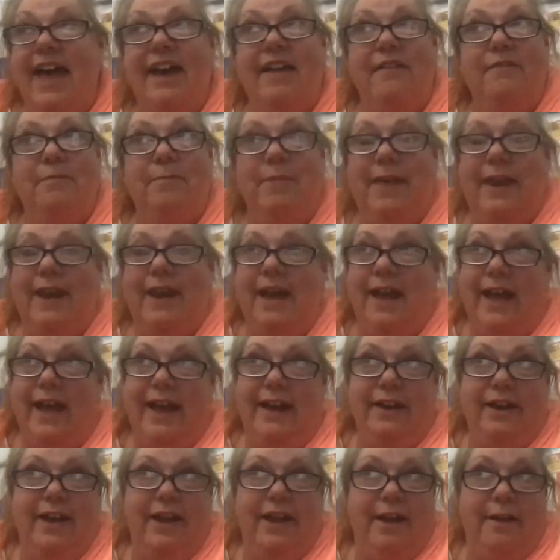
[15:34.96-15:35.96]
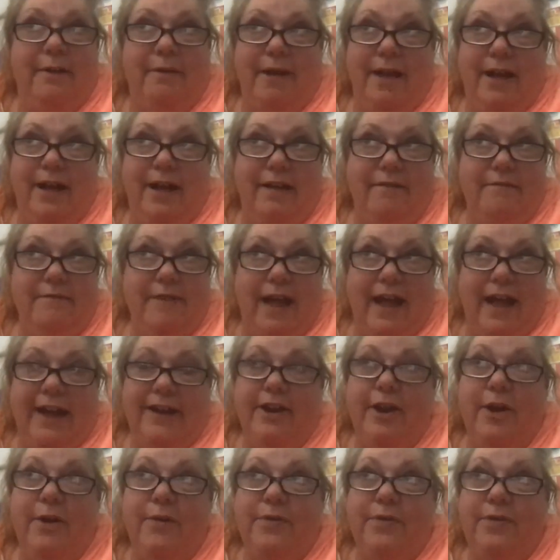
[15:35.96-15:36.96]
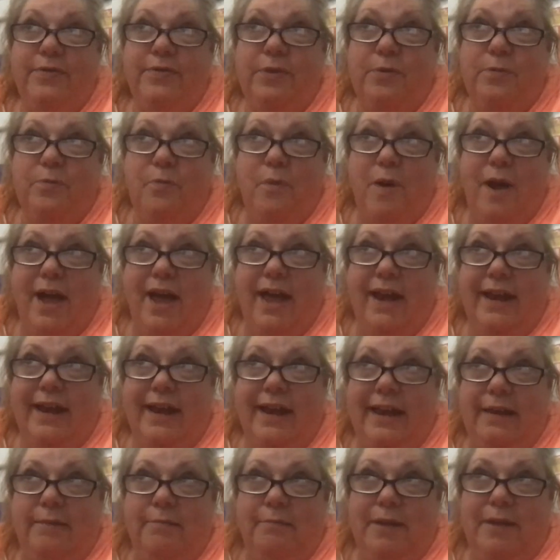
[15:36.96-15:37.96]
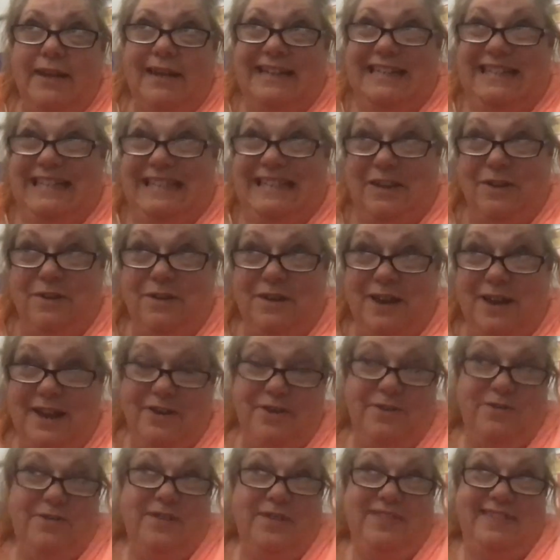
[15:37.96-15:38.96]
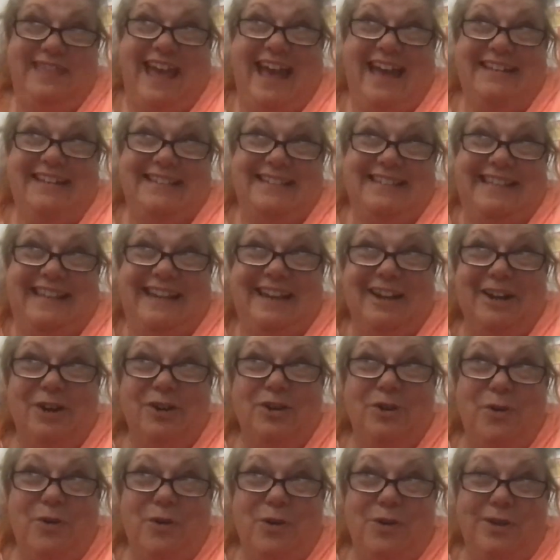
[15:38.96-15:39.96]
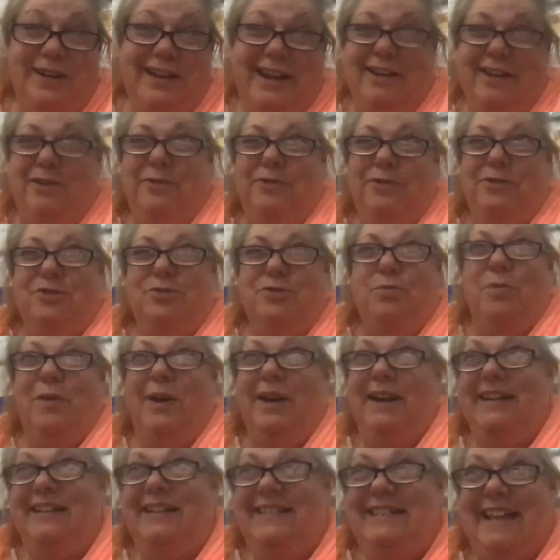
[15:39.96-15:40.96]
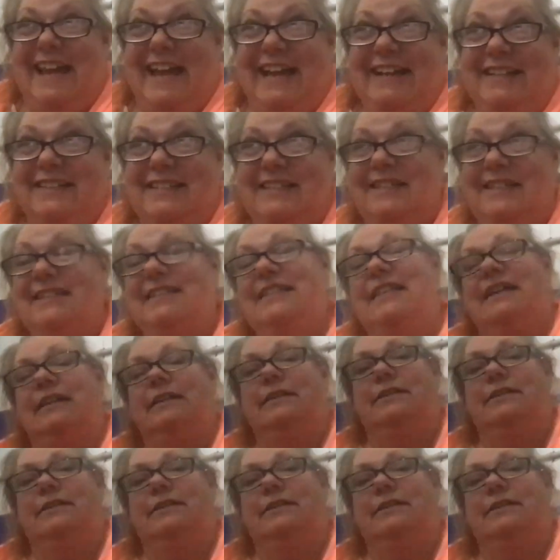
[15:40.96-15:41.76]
of them that I know of. I know that the one in Minnesota, I know that that's their goal, and I know there's one in Texas that